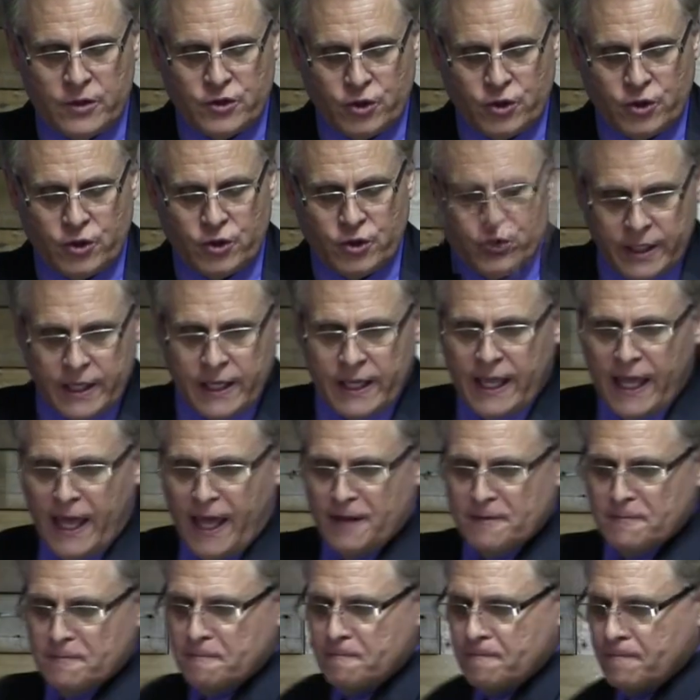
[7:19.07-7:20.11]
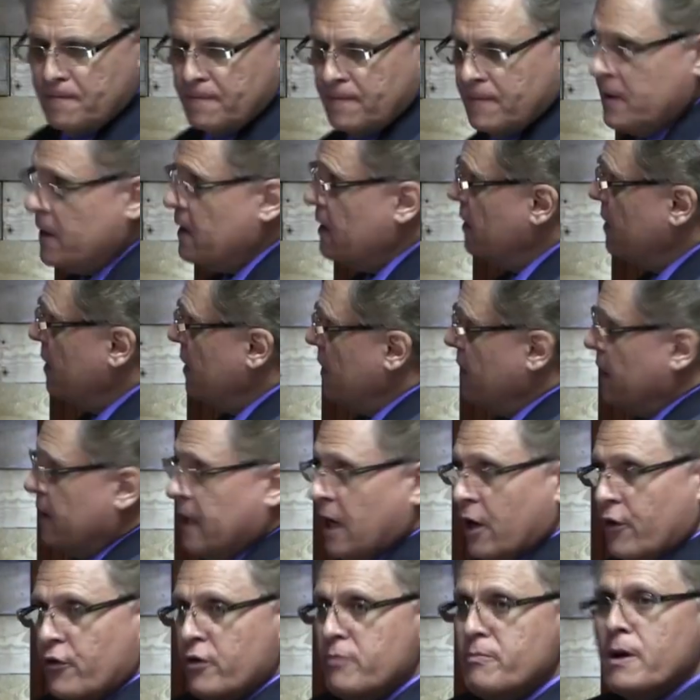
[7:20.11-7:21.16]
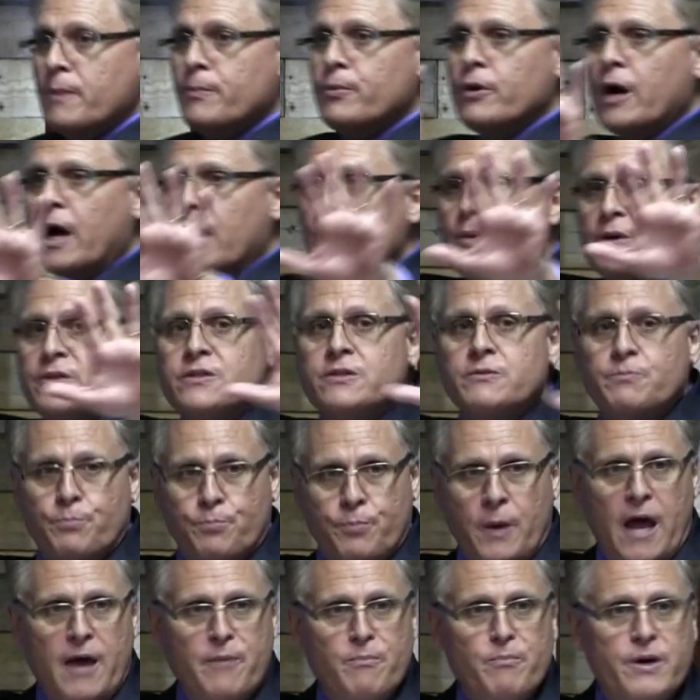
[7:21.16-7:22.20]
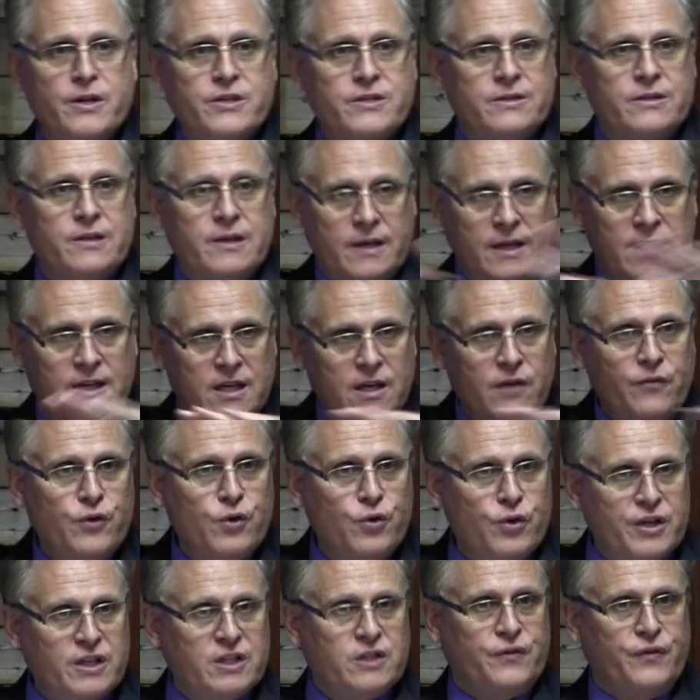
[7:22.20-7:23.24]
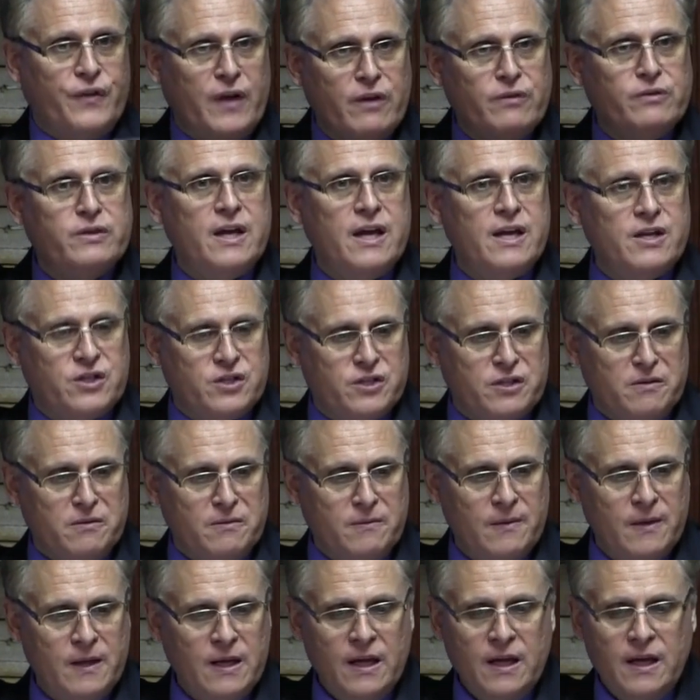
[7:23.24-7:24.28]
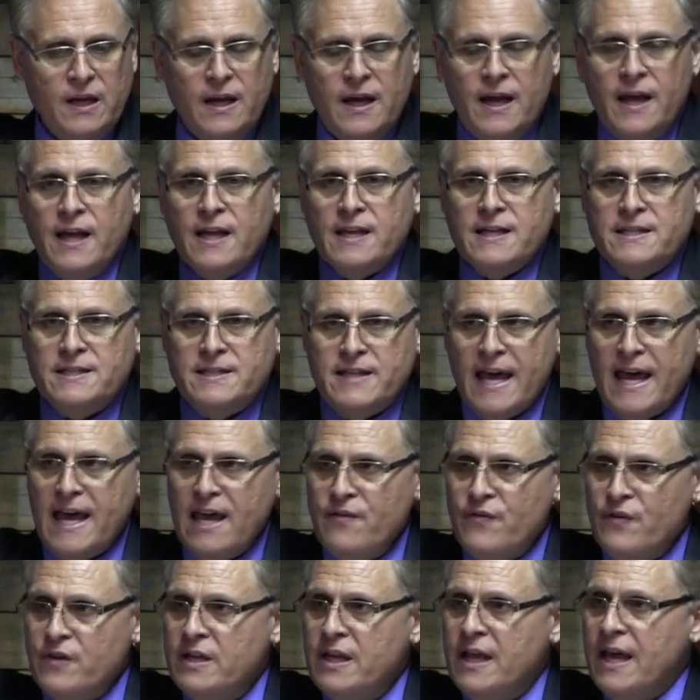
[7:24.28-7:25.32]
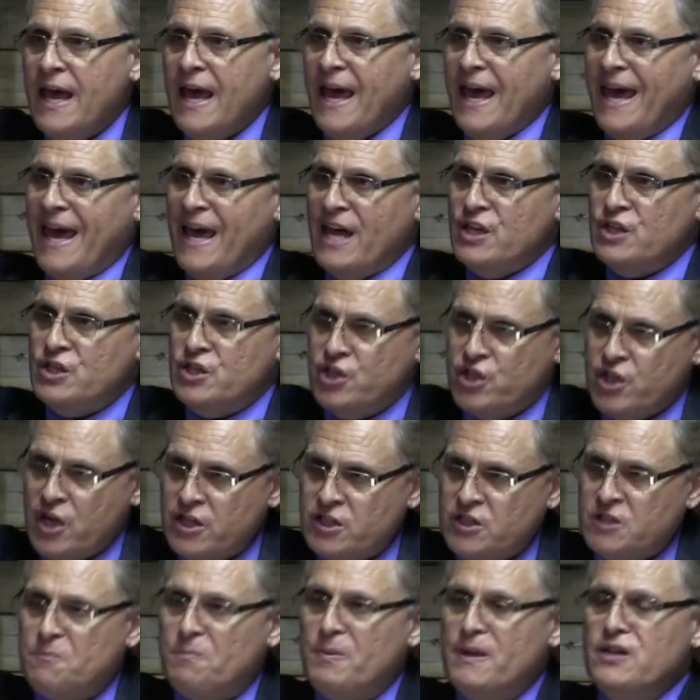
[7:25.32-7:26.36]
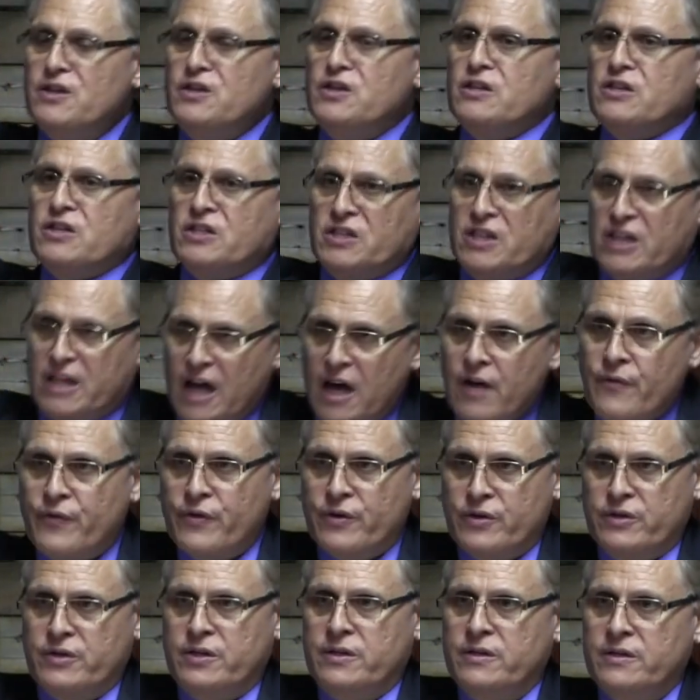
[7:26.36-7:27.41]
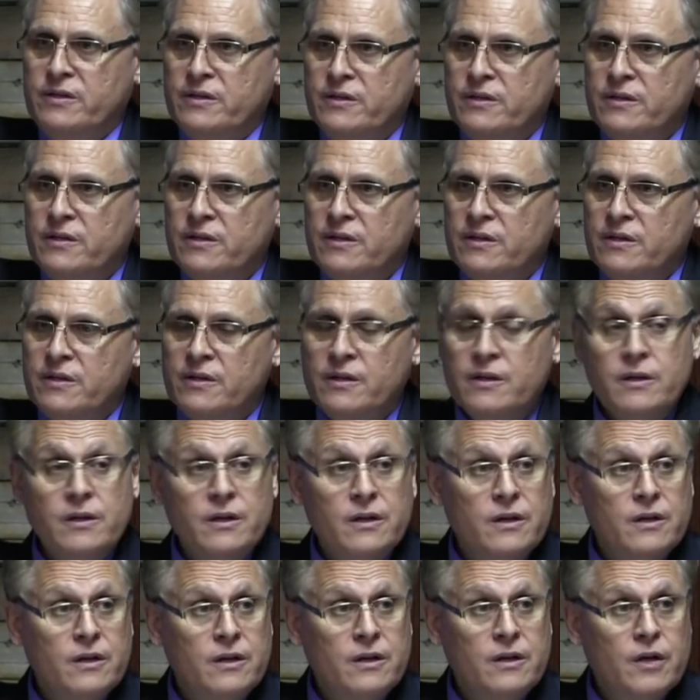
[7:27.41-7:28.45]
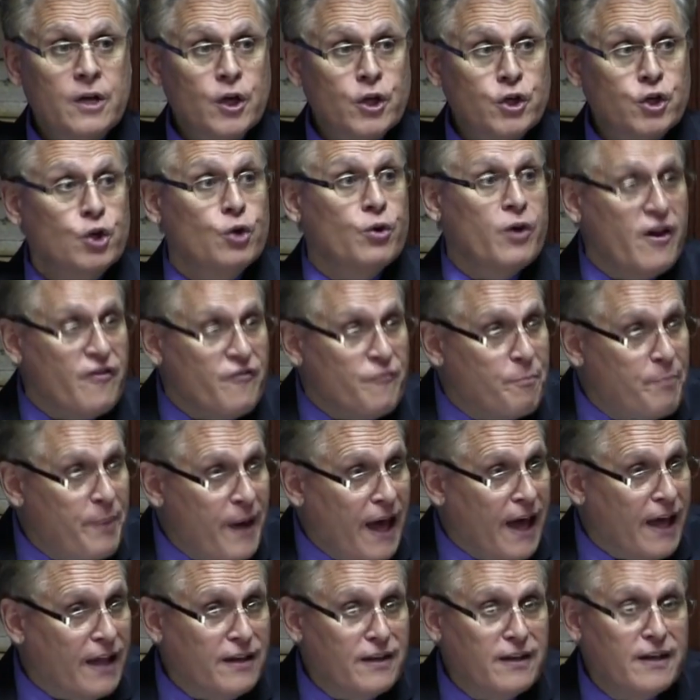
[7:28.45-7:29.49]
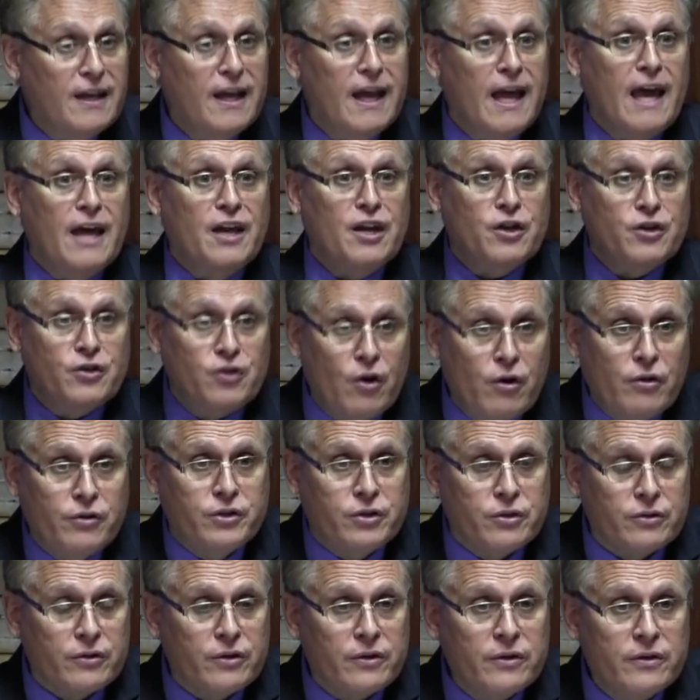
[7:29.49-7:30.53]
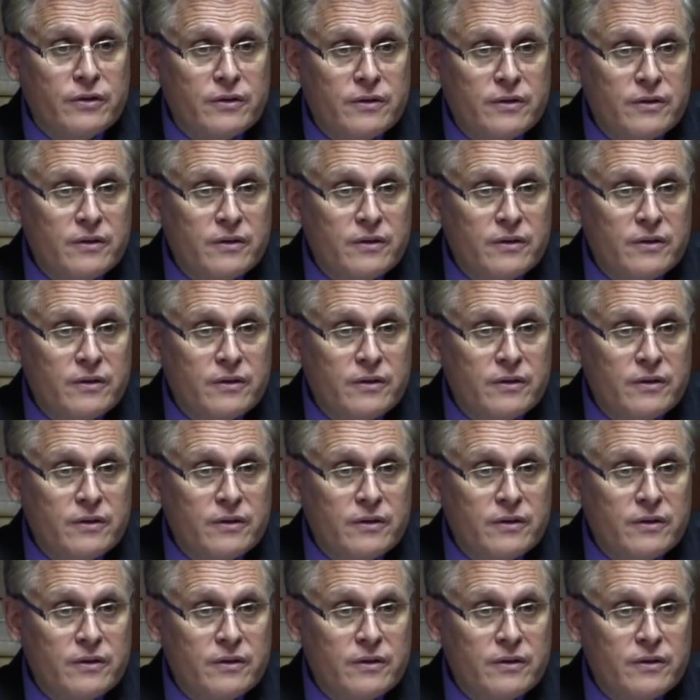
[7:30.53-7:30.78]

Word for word: So read it again. Now remember, I must, I must give you this foundation. David had just been discovered to have been an adulterer.